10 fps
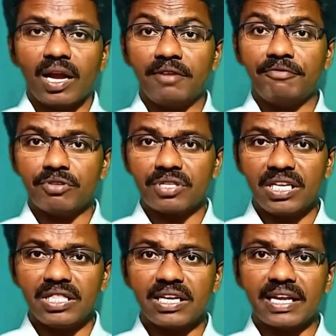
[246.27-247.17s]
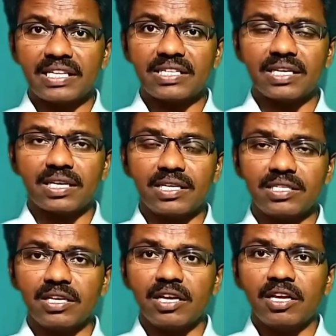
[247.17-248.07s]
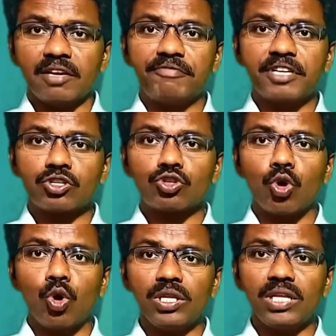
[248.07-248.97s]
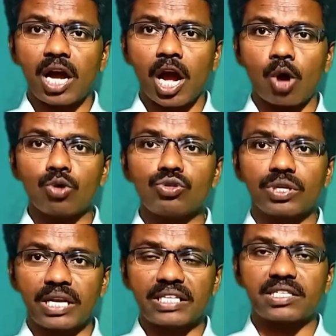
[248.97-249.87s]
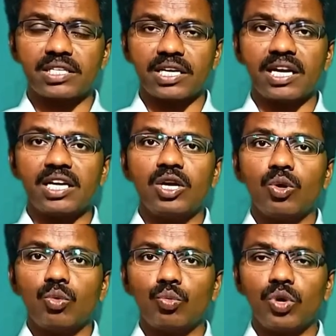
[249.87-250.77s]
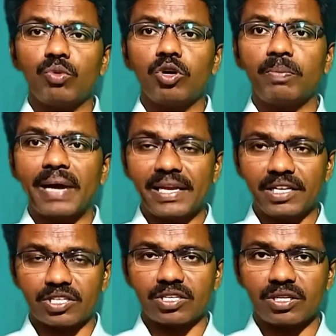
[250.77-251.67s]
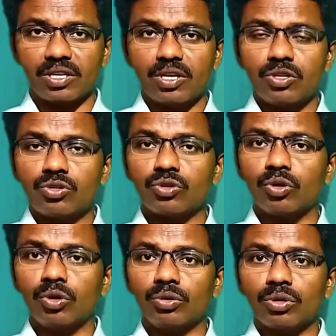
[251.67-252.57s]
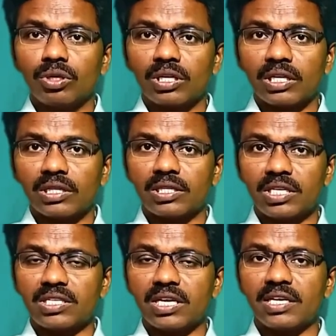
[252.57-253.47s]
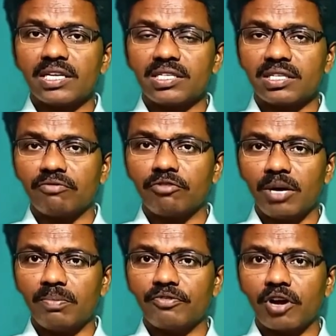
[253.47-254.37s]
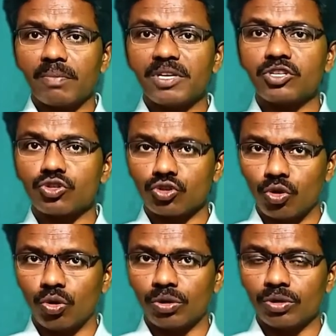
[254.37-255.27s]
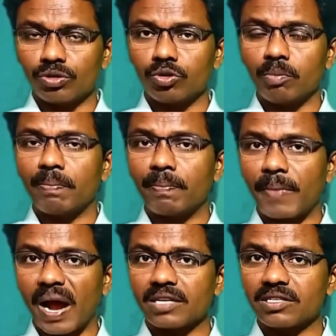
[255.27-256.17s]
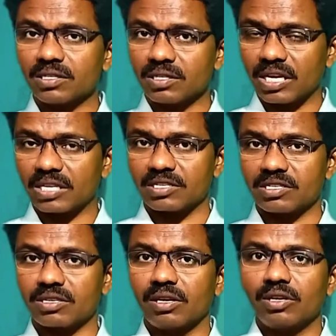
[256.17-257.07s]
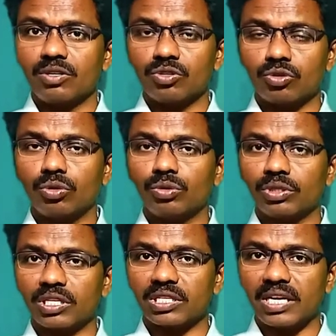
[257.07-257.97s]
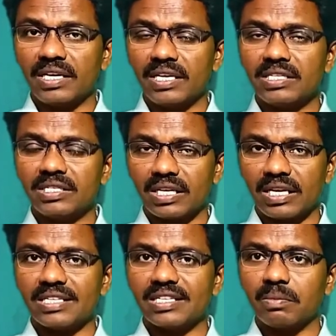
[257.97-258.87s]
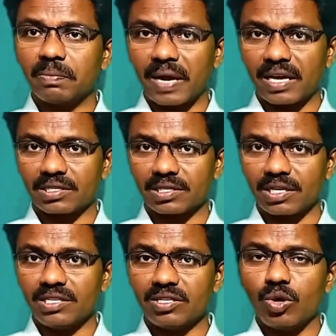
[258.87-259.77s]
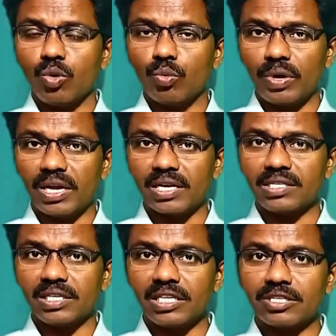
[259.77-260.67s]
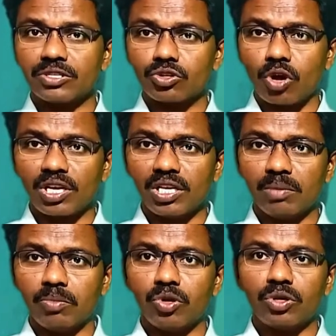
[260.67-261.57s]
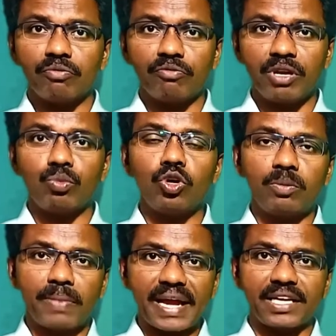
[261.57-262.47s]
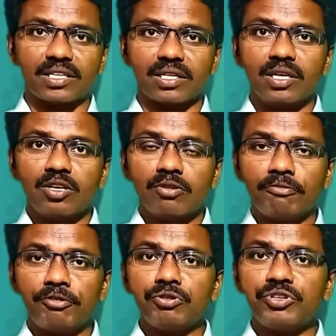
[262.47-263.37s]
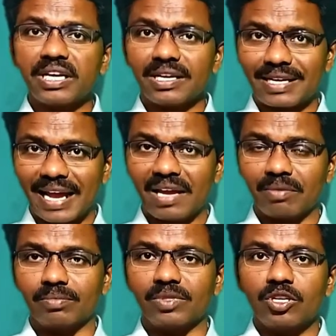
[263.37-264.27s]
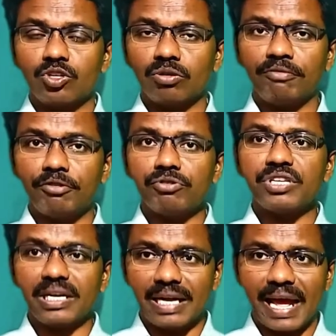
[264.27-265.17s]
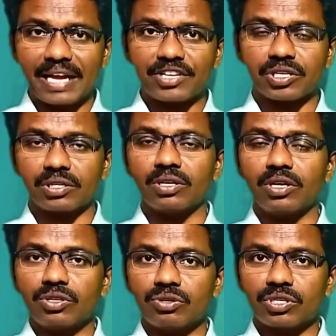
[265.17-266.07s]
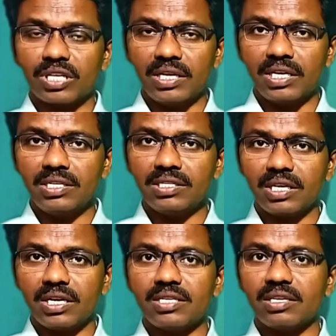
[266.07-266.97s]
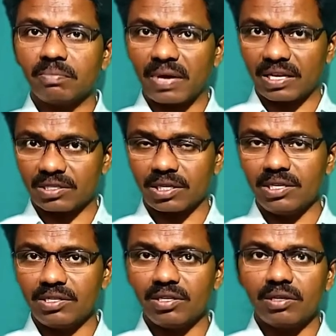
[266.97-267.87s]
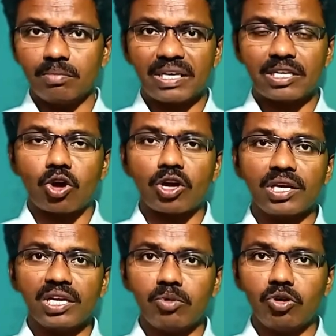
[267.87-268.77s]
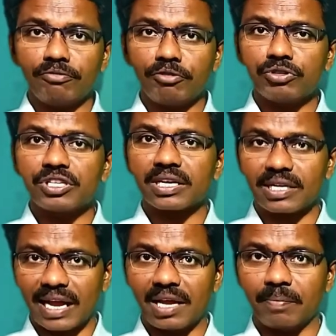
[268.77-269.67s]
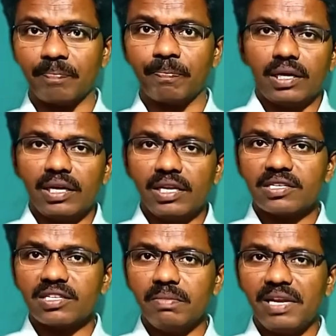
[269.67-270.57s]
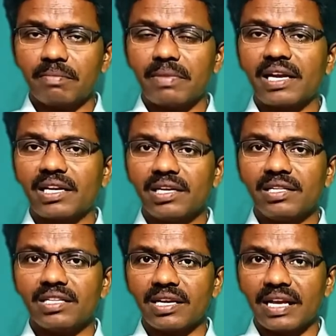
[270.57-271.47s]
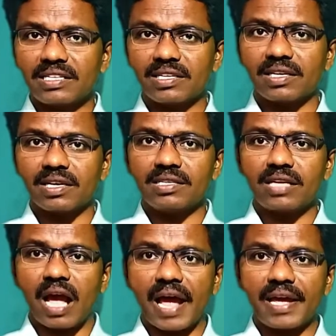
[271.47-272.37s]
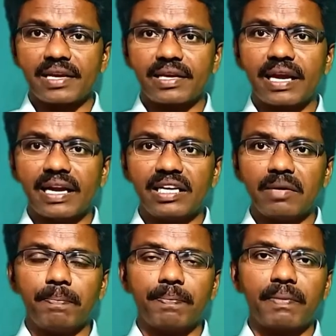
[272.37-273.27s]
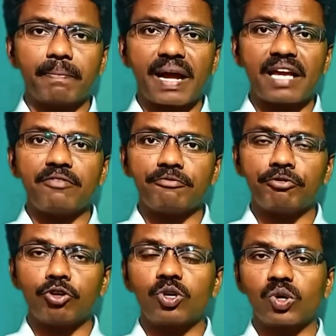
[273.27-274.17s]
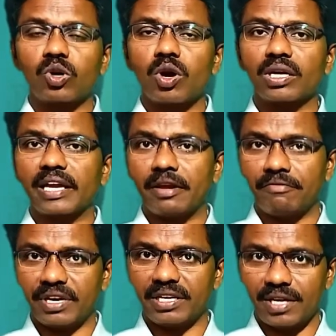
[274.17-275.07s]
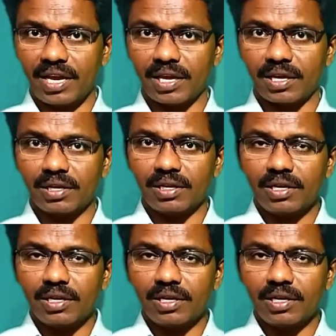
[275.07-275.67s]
And if you see in the next sentence, if they sold the house next year, we would buy it. So this sentence, the verb form is sold. So past tense. So the sentence is in past tense, whereas it is talking about we would buy it, future time. So future action. So sentence is in past tense but talking about future time. In a similar manner, in the next sentence, I get up by 4 o'clock every day.